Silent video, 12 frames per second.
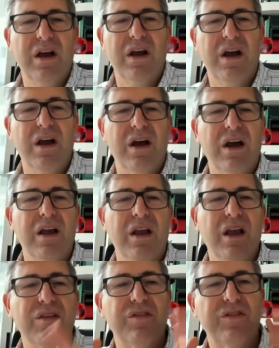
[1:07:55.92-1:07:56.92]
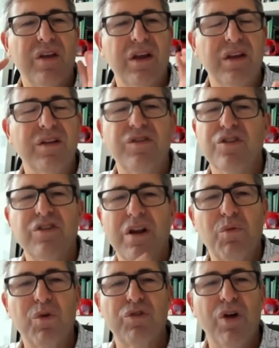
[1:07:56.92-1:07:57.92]
uh, a, a,
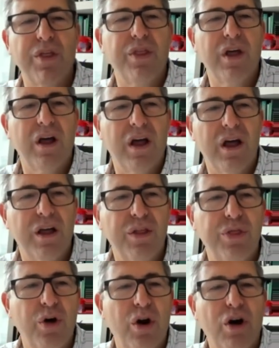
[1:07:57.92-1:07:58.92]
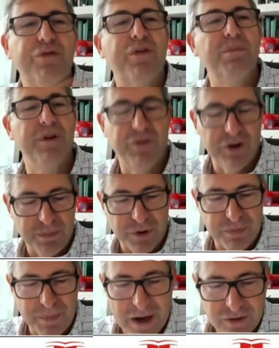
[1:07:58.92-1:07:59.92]
decision that was not uh, thought of from different
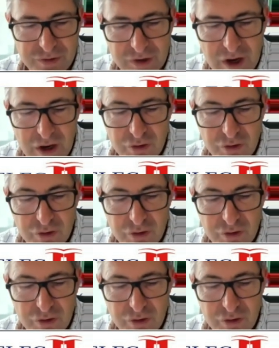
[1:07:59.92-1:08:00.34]
perspectives.